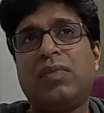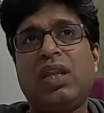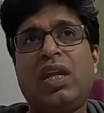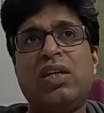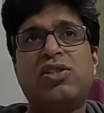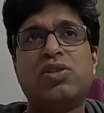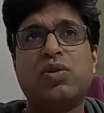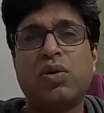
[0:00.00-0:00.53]

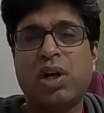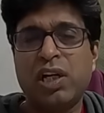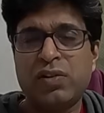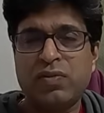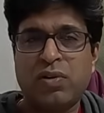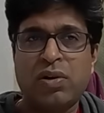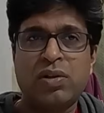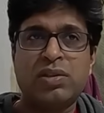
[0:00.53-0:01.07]
steroid
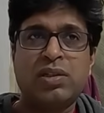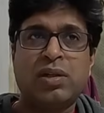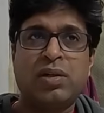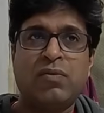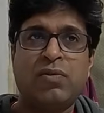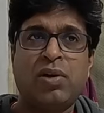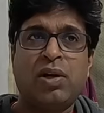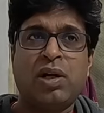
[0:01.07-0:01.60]
for a
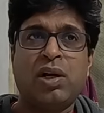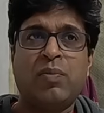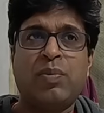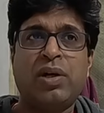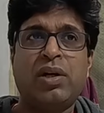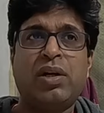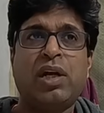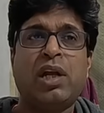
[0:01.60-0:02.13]
longer
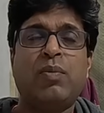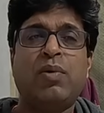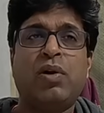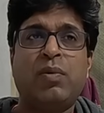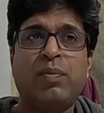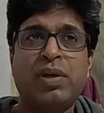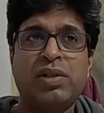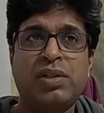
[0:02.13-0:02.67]
period of time,
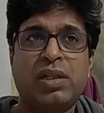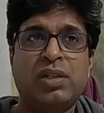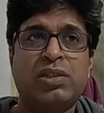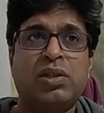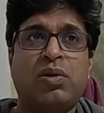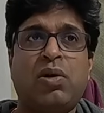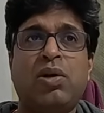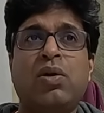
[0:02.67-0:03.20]
or patient is
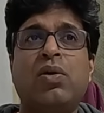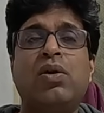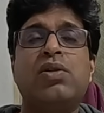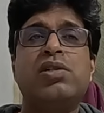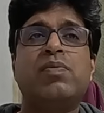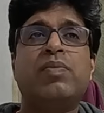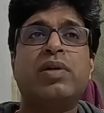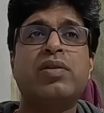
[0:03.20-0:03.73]
an
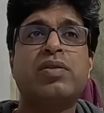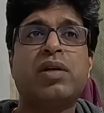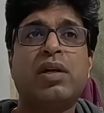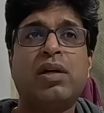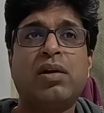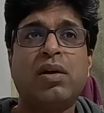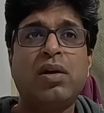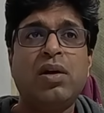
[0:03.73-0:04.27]
oncology
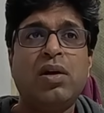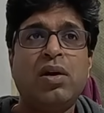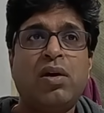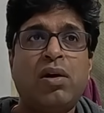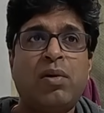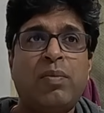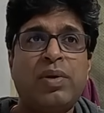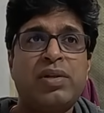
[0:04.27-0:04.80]
patient,
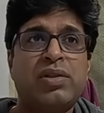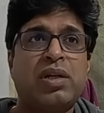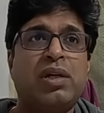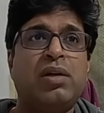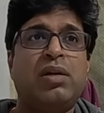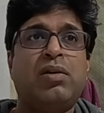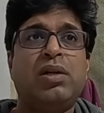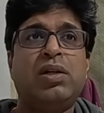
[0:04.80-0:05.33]
or
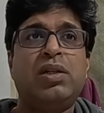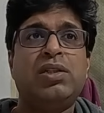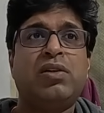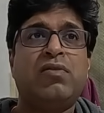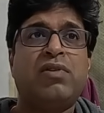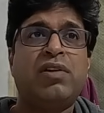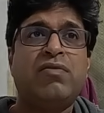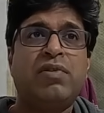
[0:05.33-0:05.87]
patient is
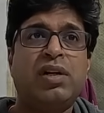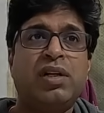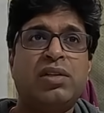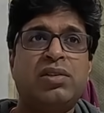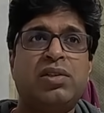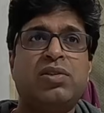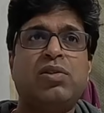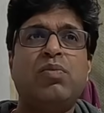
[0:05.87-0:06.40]
of refeeding
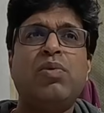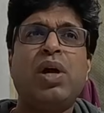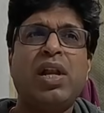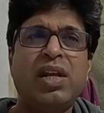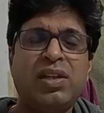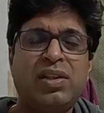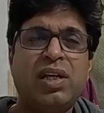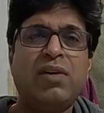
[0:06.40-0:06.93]
syndrome,
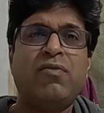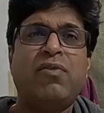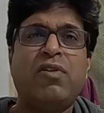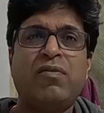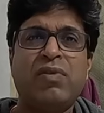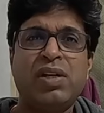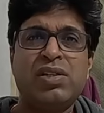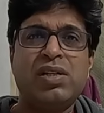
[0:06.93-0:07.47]
anything for
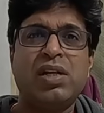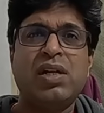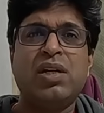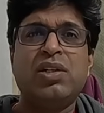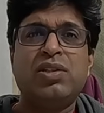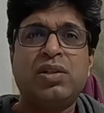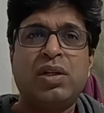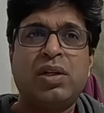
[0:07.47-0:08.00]
which
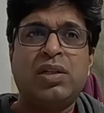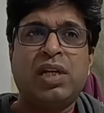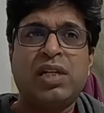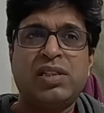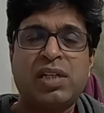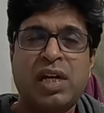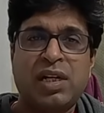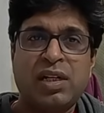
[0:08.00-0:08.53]
there
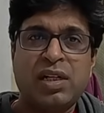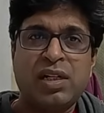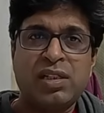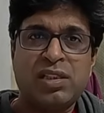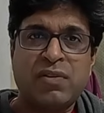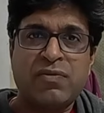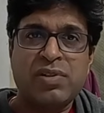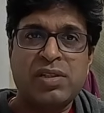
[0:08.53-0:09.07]
is adrenal
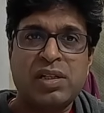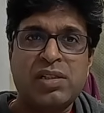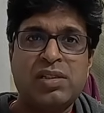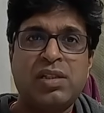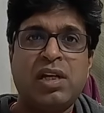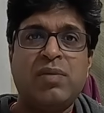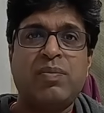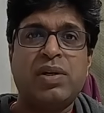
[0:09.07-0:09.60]

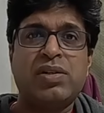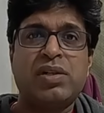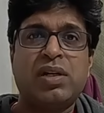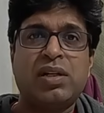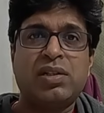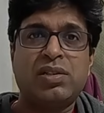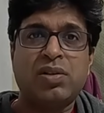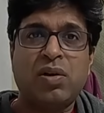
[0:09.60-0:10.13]
insufficiency and patient
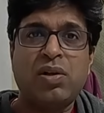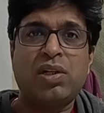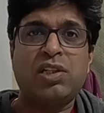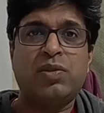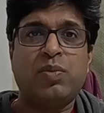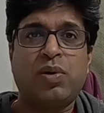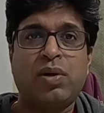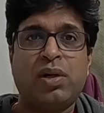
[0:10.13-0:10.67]
is not
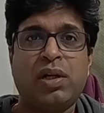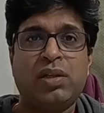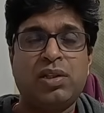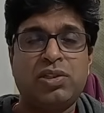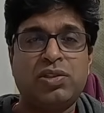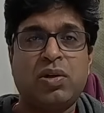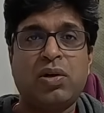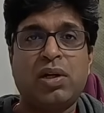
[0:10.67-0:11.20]
responding, the
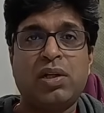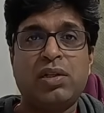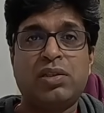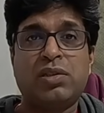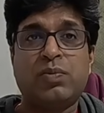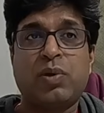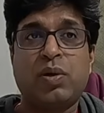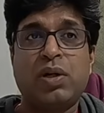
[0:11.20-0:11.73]
shock is
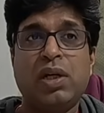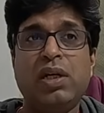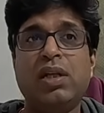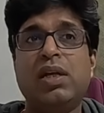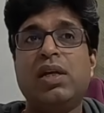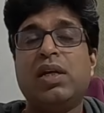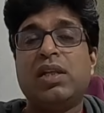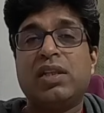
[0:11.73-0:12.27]
responding,
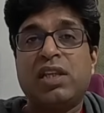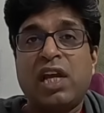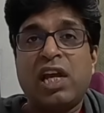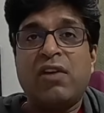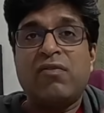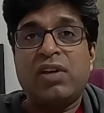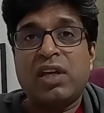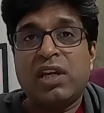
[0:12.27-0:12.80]

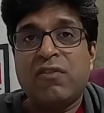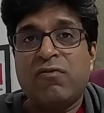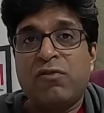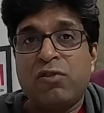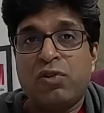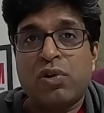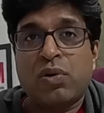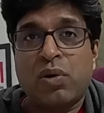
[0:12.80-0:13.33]
there we give
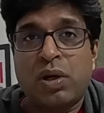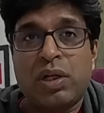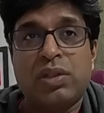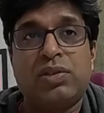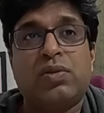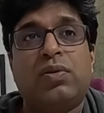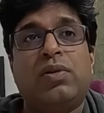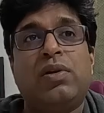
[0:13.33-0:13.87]
fludrocortisone.